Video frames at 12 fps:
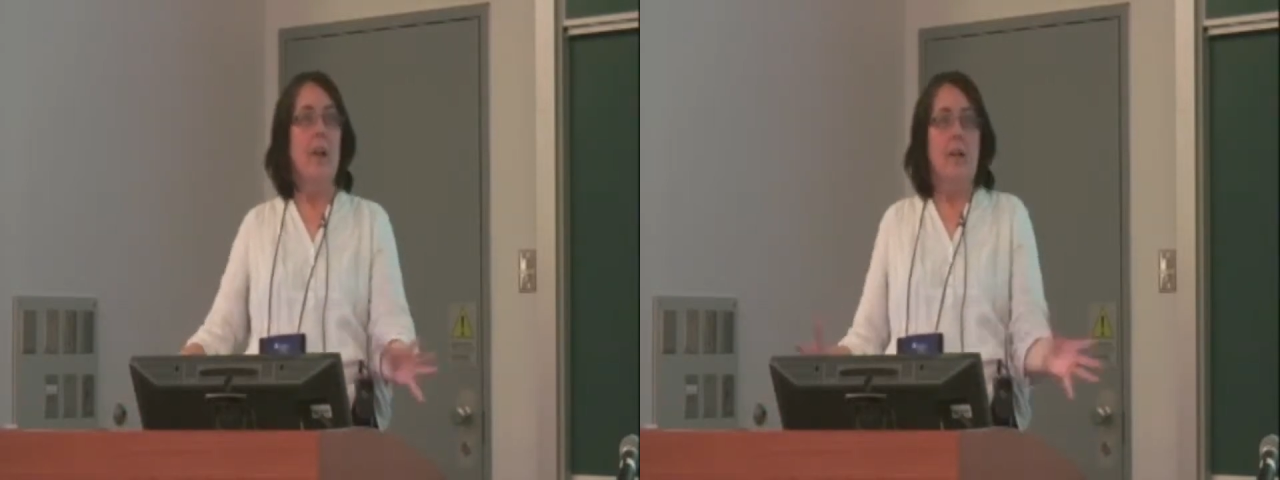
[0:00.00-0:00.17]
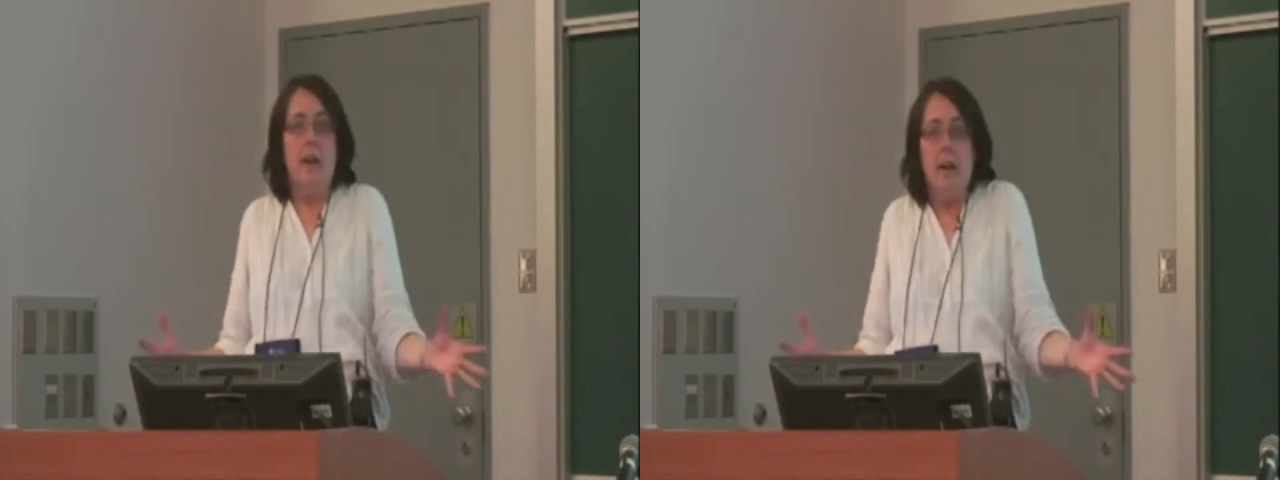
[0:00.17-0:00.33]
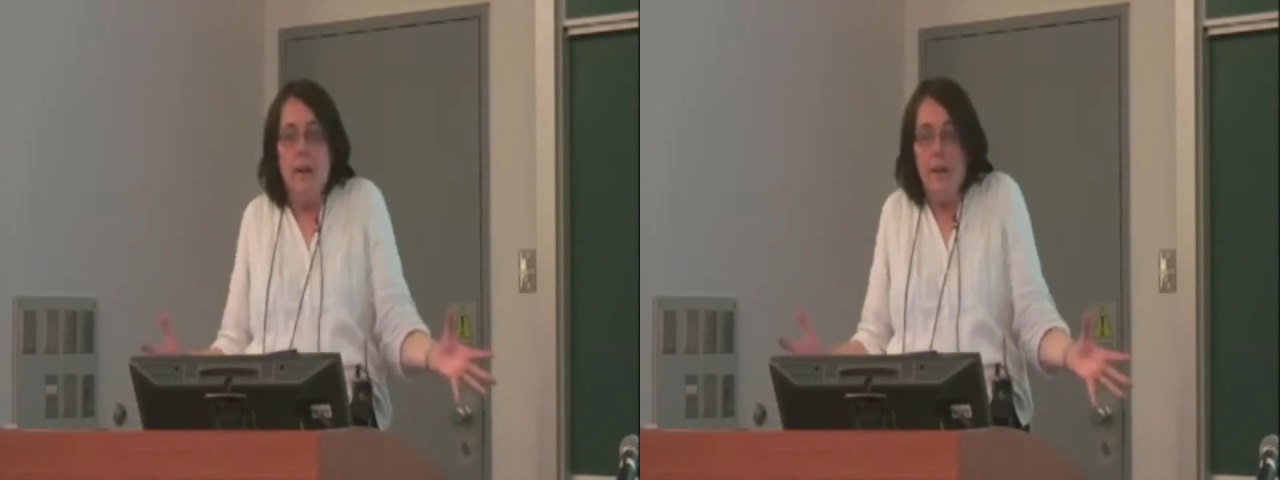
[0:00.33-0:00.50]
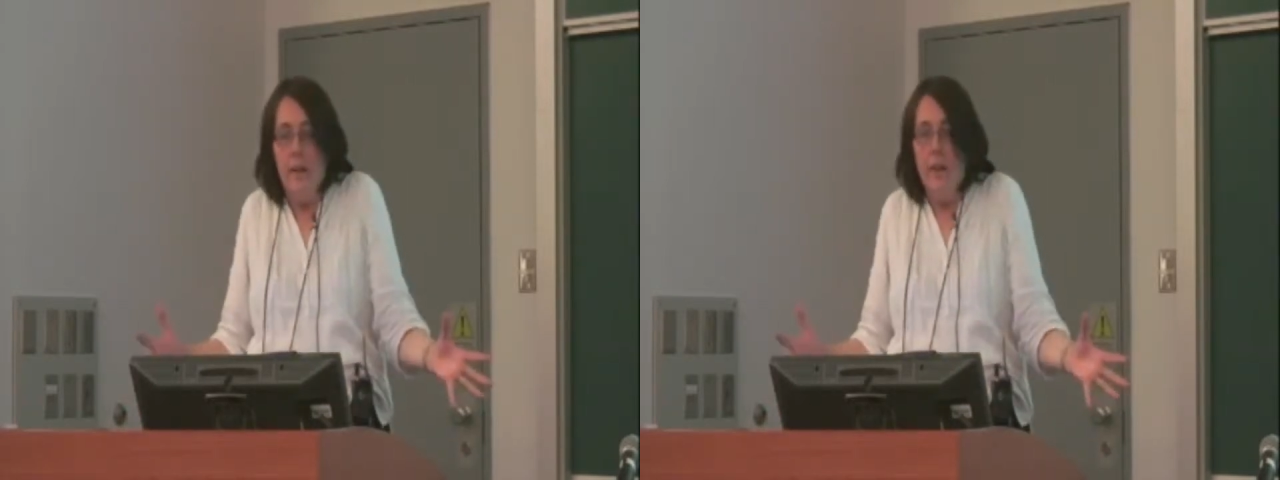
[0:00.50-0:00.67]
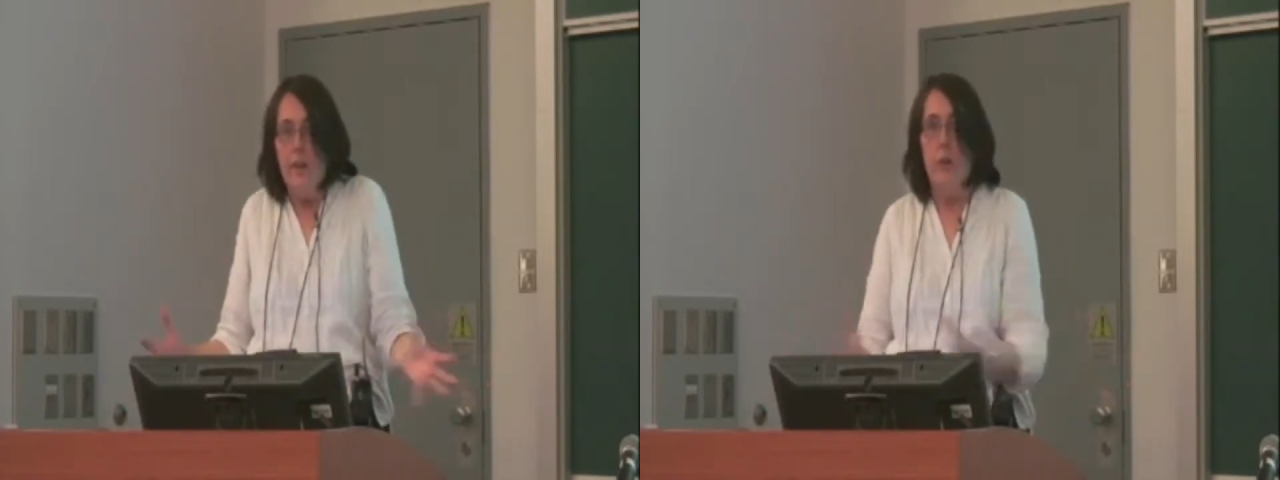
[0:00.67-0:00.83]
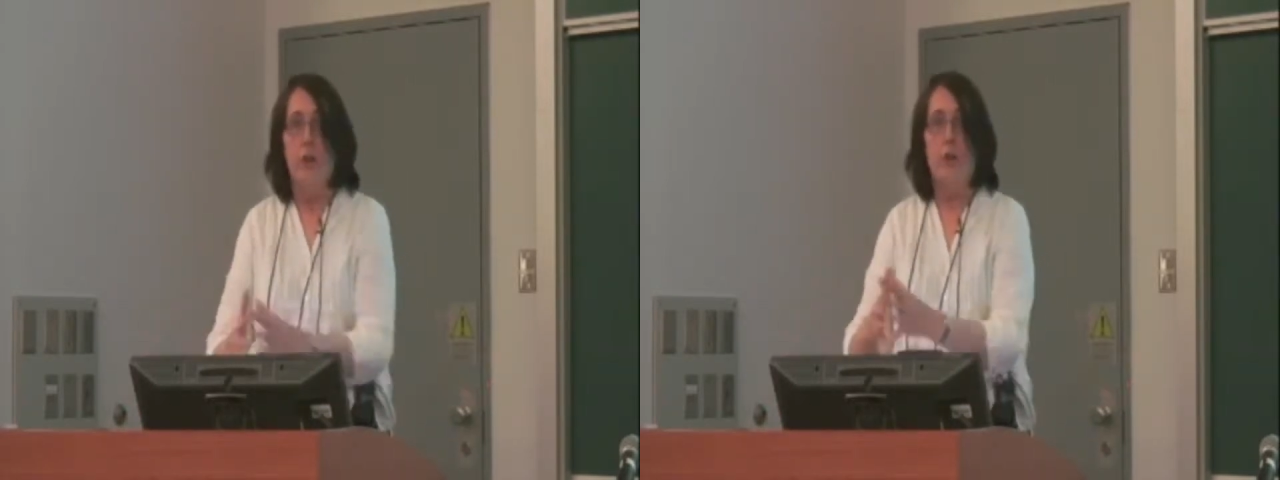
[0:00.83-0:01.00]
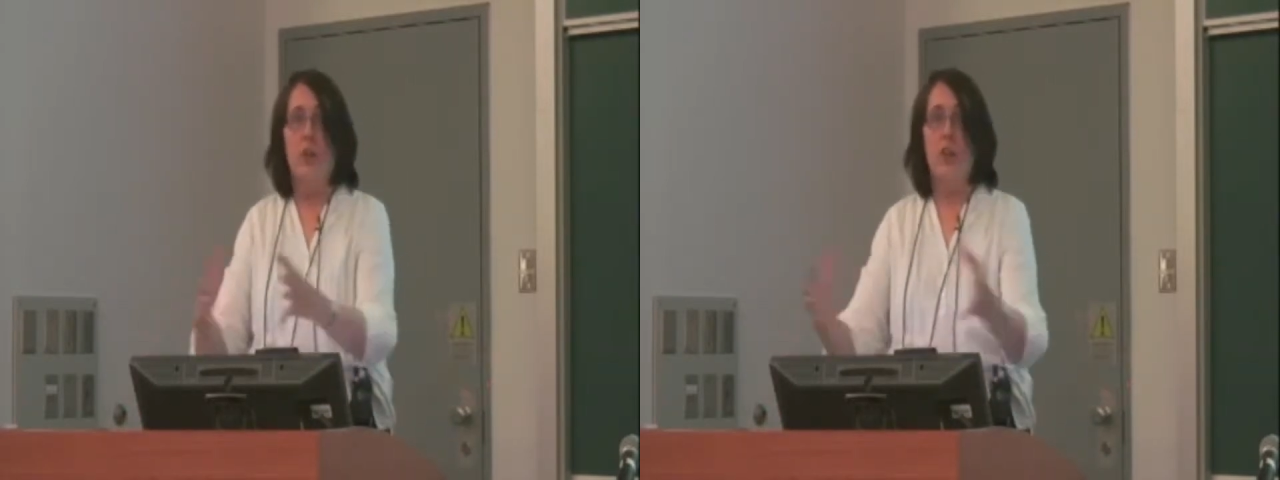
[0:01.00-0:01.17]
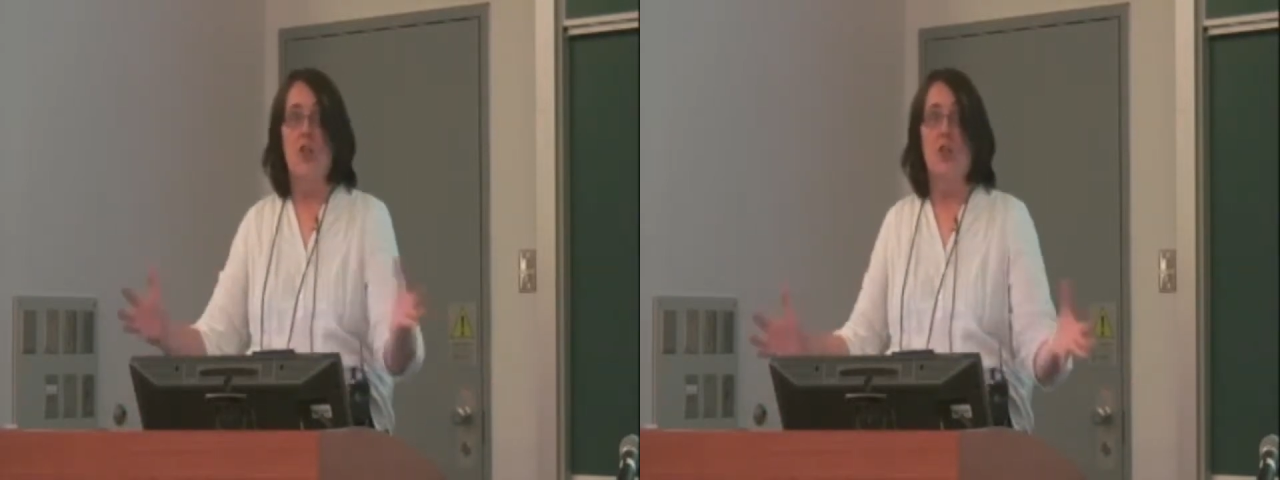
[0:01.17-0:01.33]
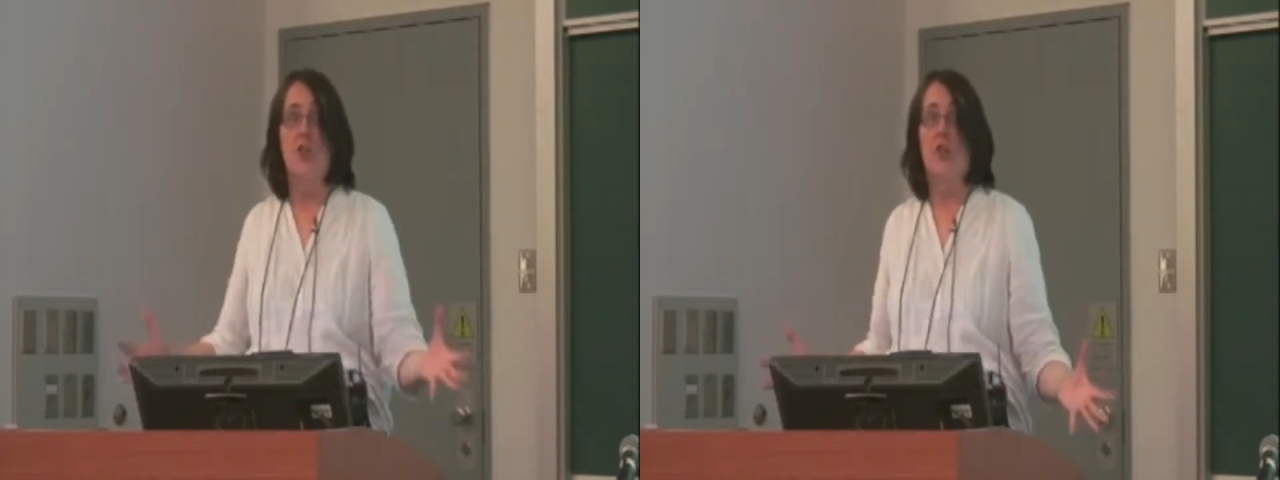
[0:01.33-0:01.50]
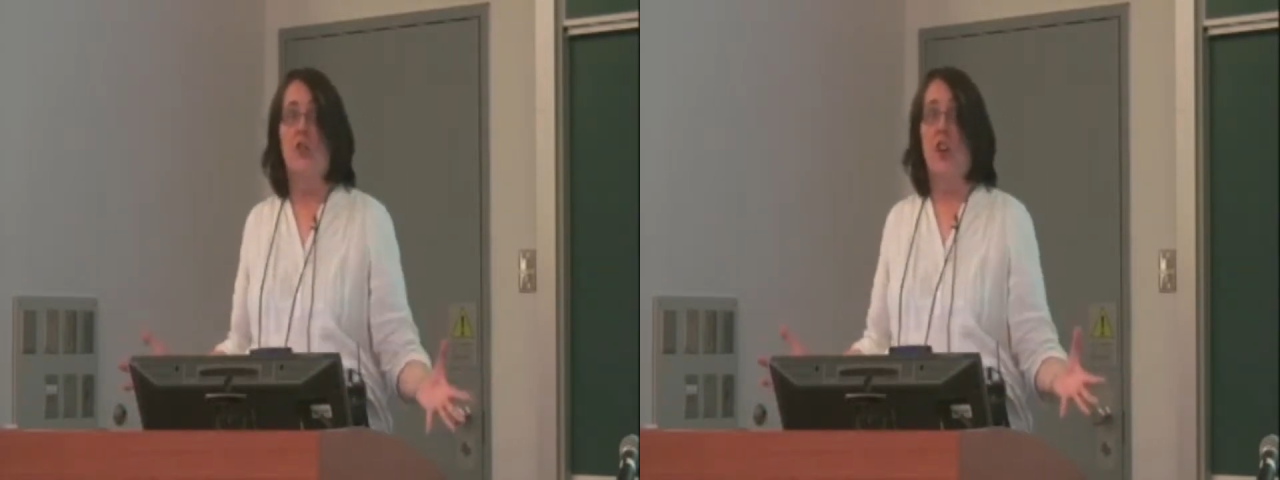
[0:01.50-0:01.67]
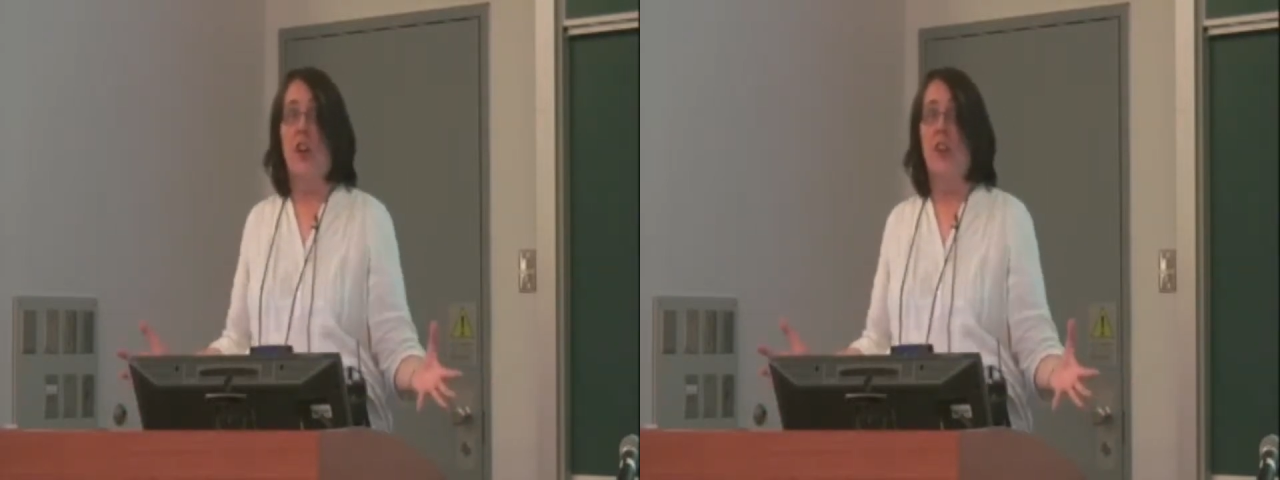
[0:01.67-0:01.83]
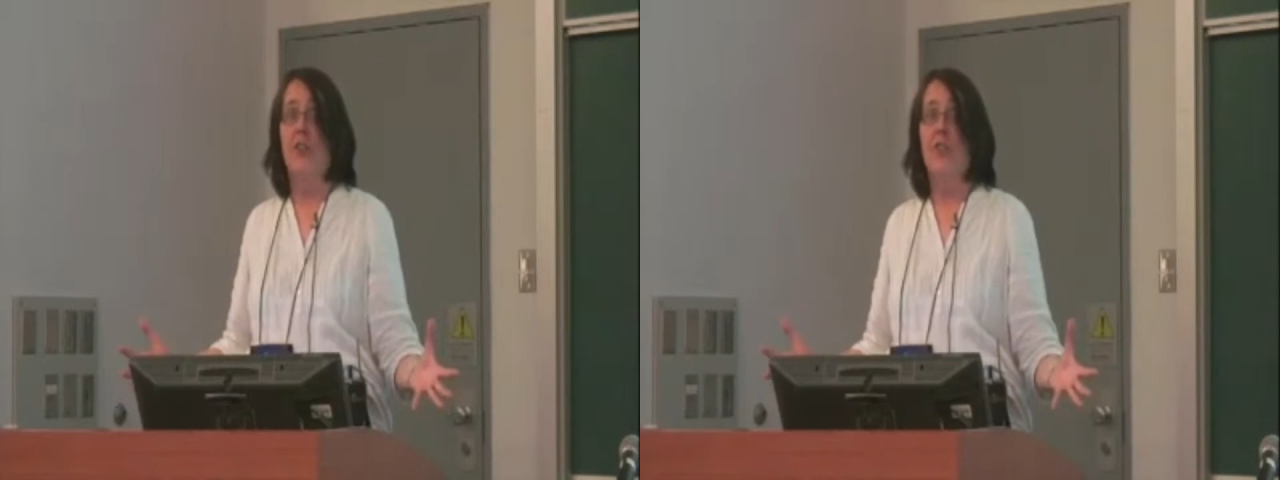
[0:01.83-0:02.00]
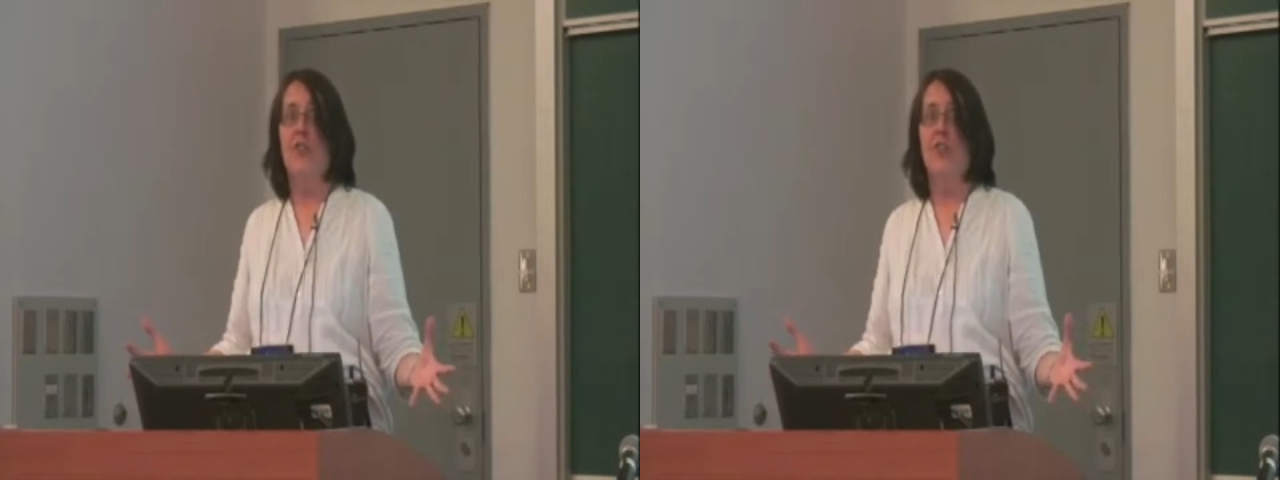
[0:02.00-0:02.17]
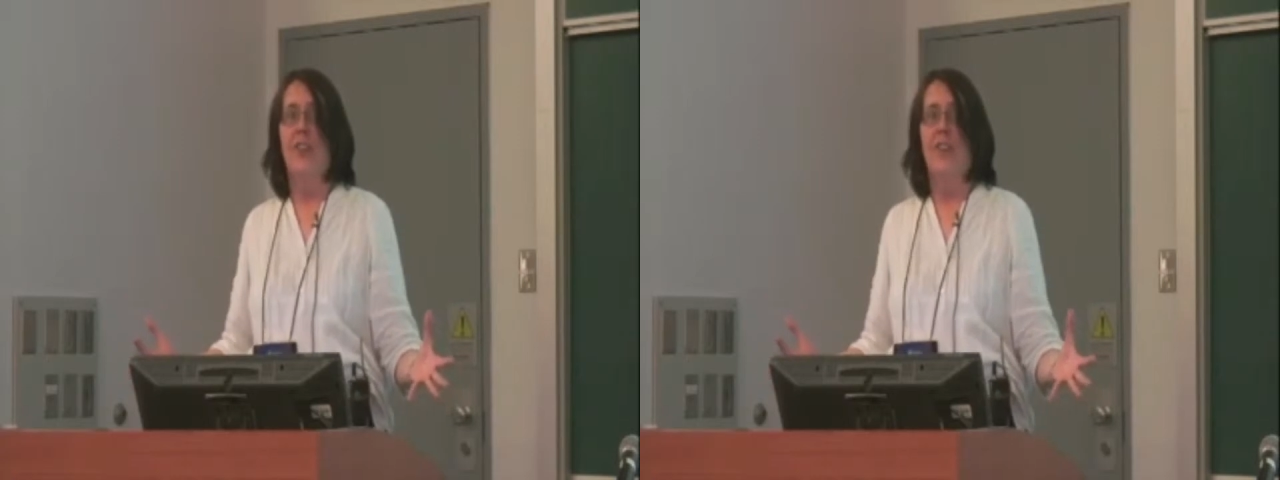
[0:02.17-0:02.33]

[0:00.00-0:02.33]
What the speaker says: then the conditions change,